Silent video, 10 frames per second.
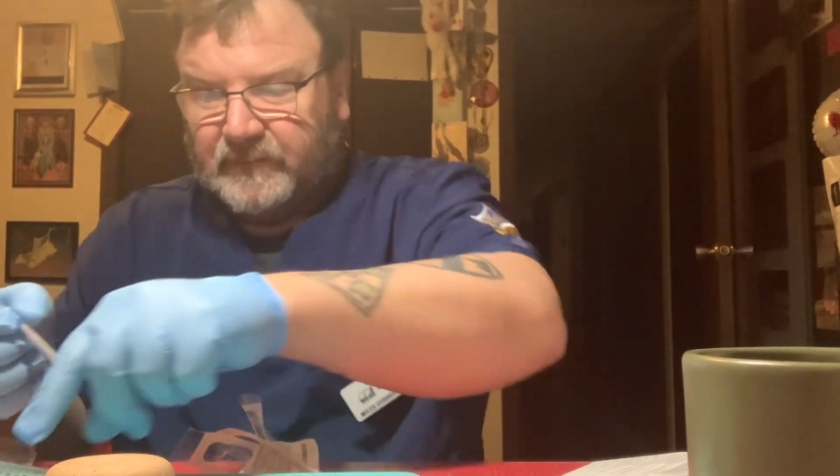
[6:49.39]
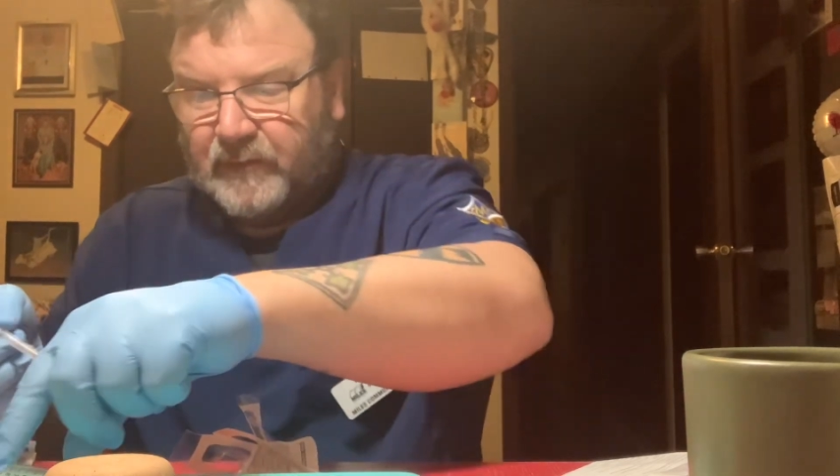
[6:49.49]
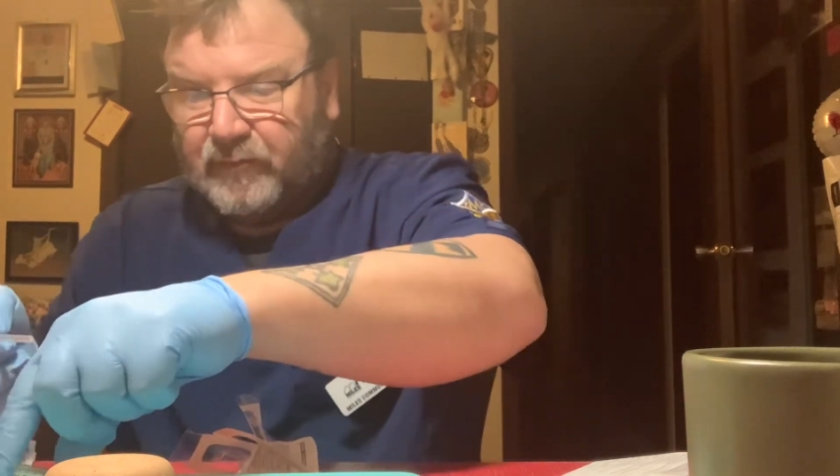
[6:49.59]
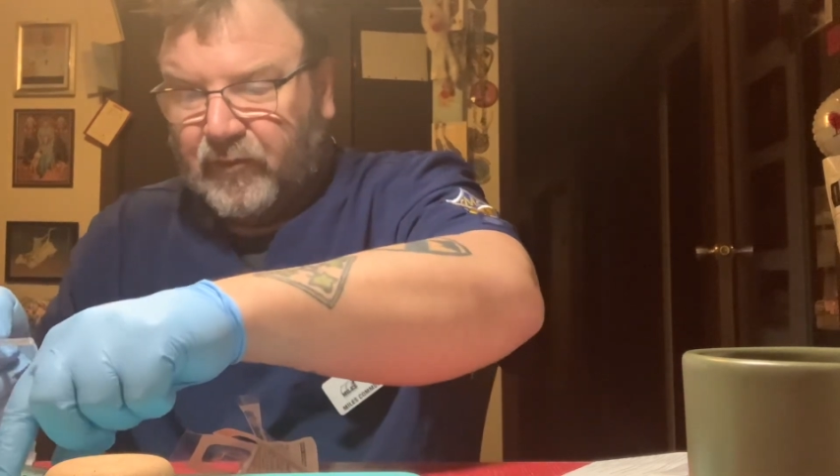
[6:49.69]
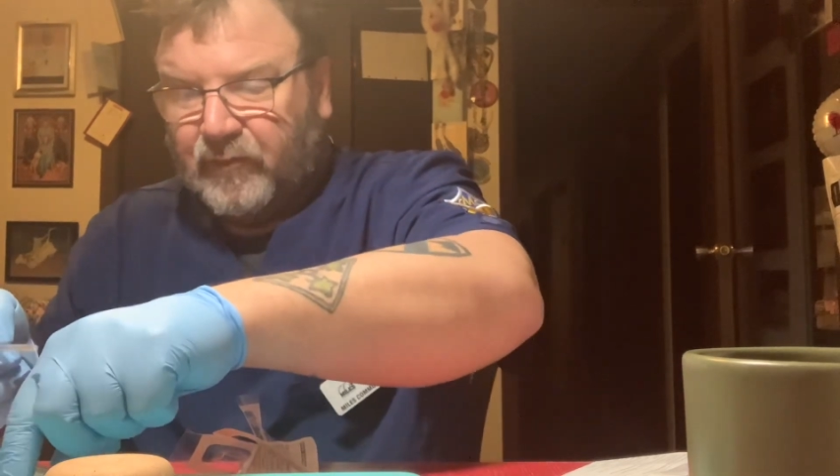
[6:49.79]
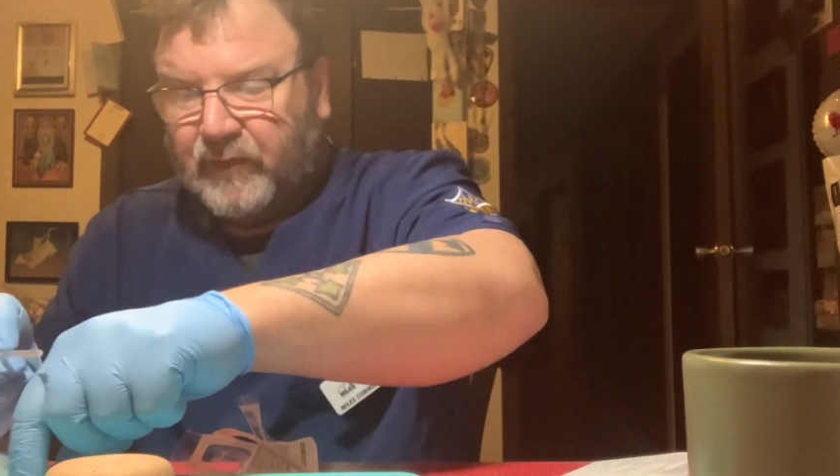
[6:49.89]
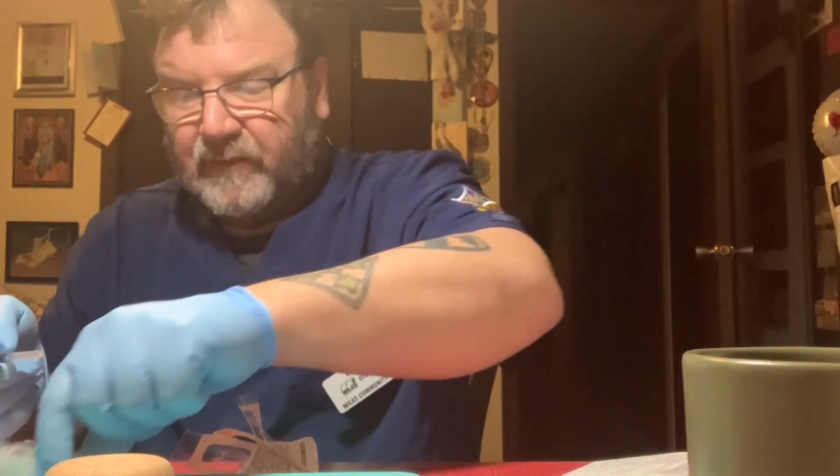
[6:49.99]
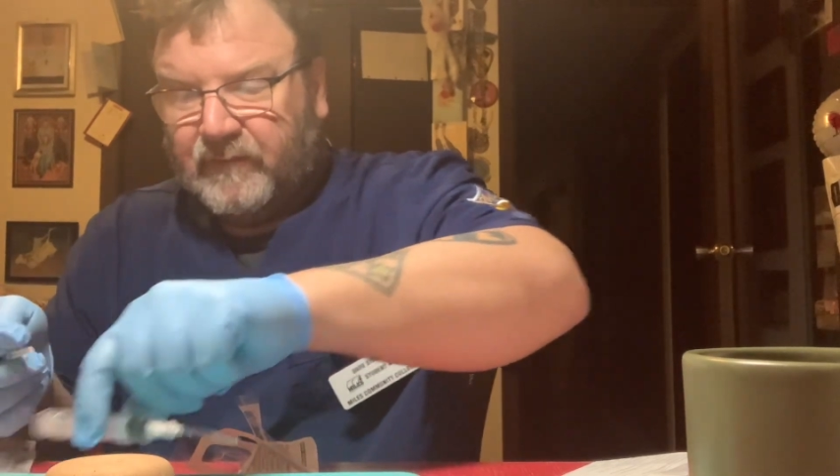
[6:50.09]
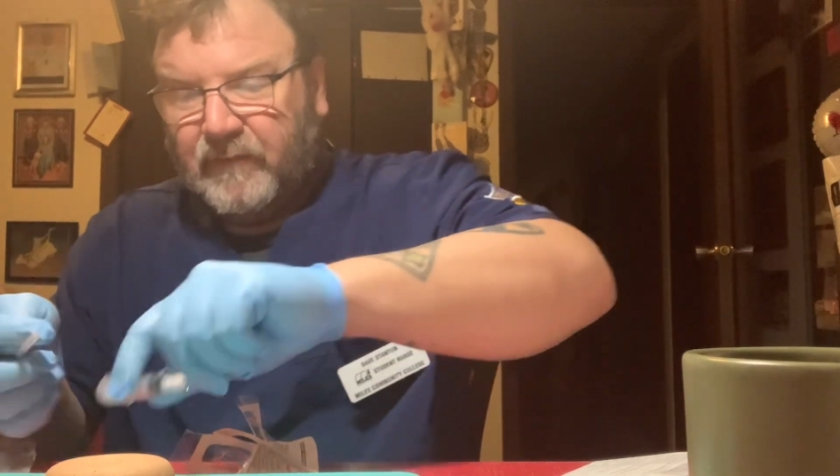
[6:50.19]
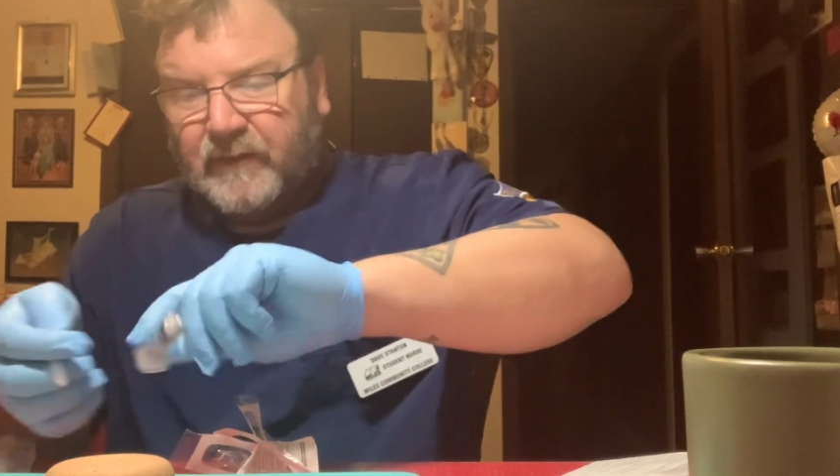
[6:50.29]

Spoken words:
appropriate for the